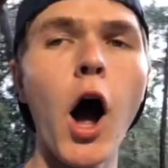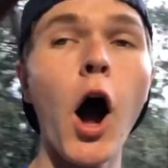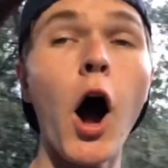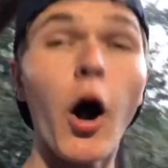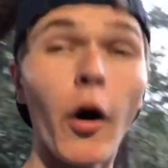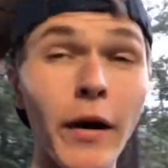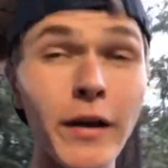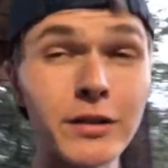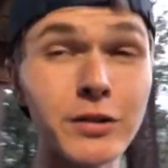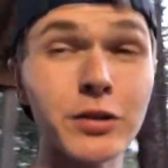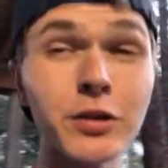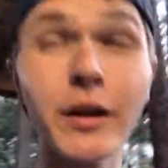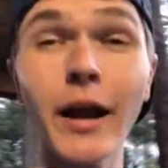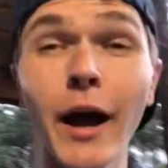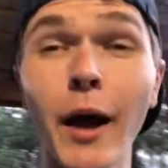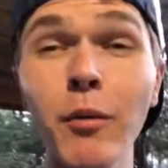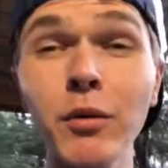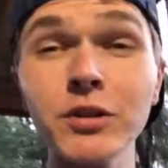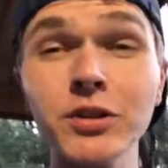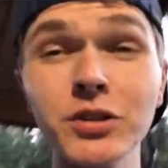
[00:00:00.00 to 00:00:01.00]
Alright, so
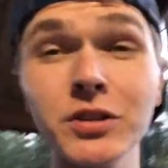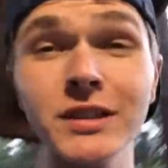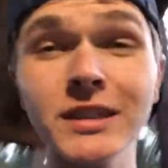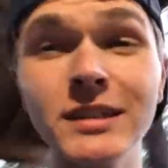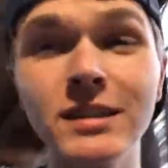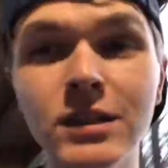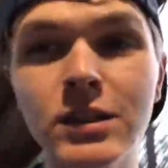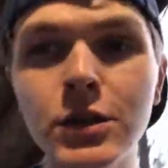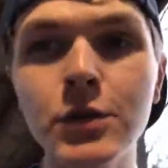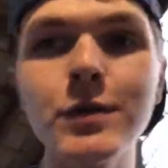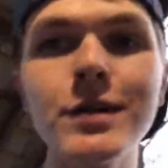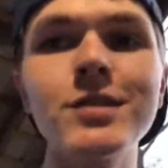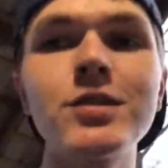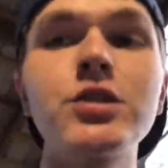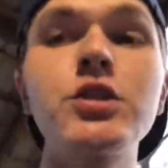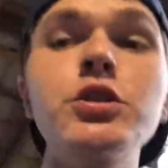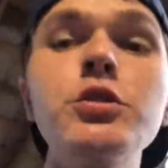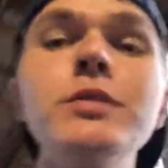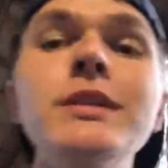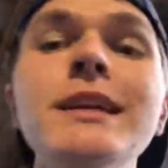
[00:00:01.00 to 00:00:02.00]
now what you need to do
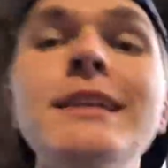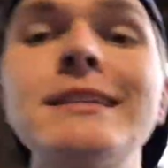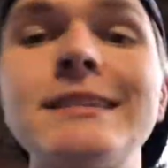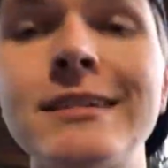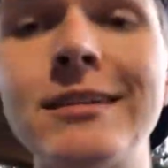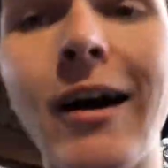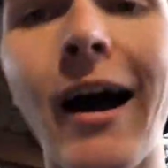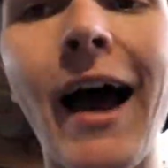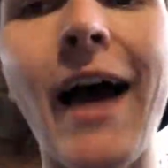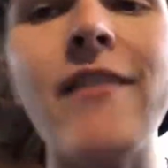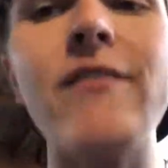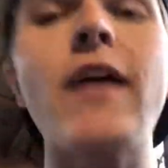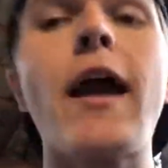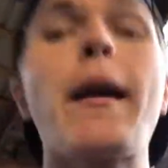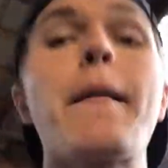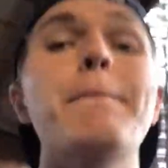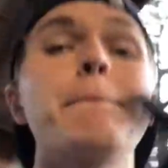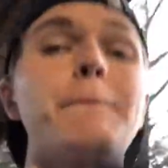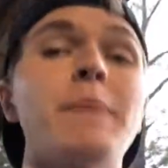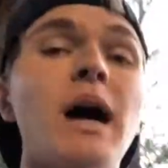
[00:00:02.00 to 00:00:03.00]
is you need to have
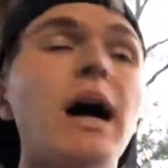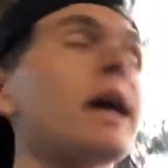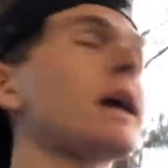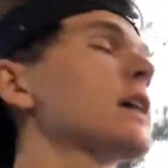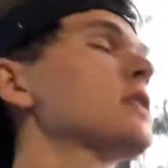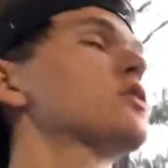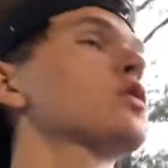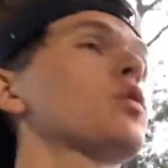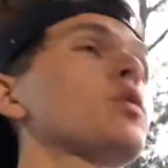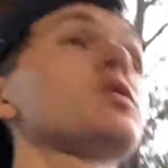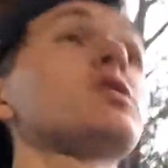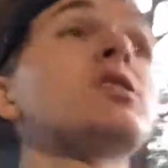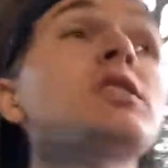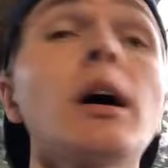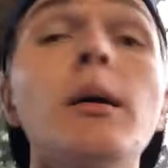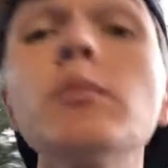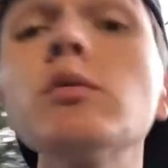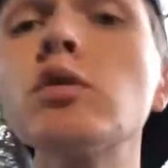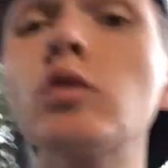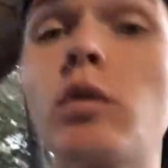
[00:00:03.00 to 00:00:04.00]
a bucket or
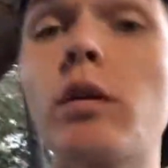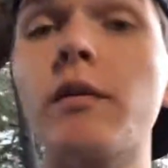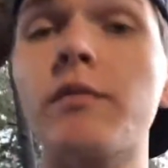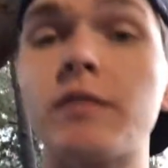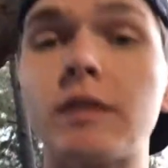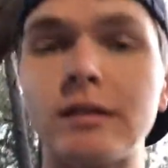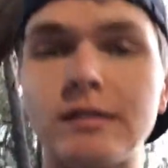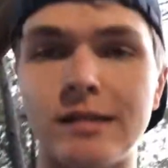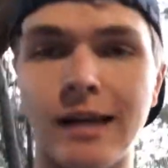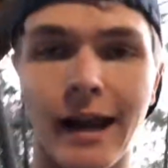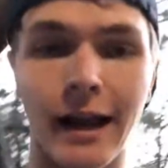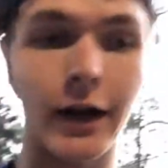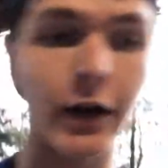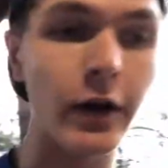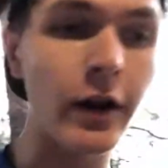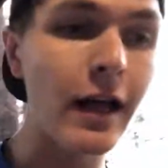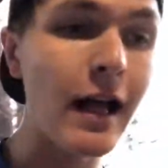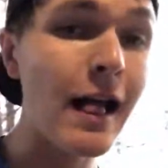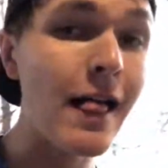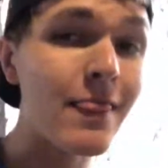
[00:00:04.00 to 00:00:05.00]
some sort of container
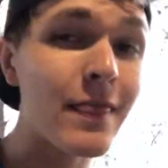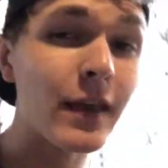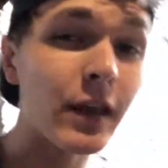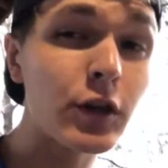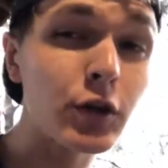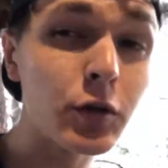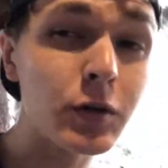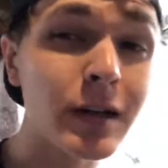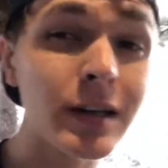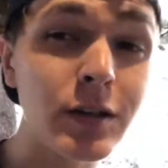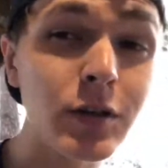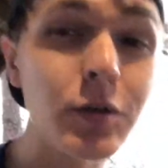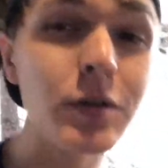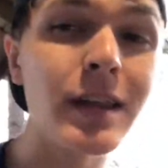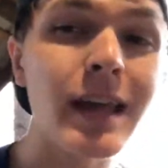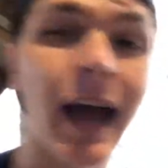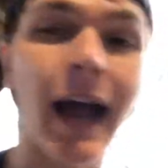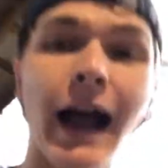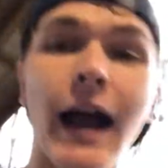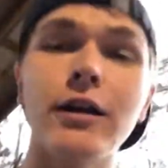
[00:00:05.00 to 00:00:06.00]
that you can do
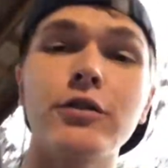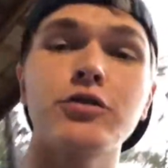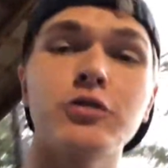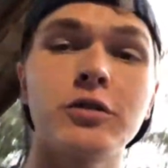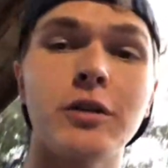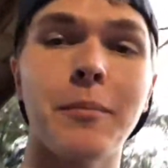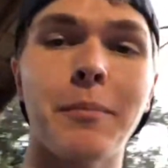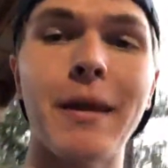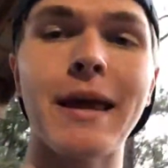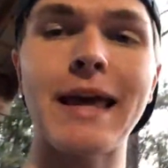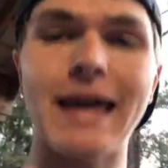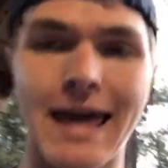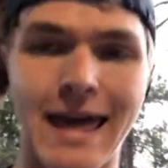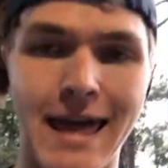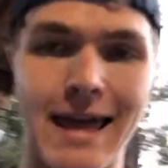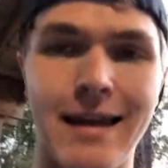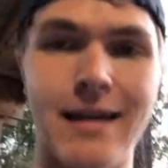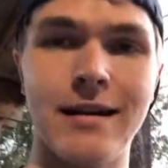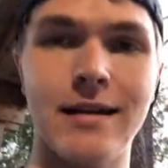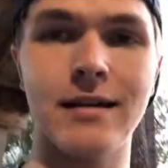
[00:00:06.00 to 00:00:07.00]
the hydro dipping in.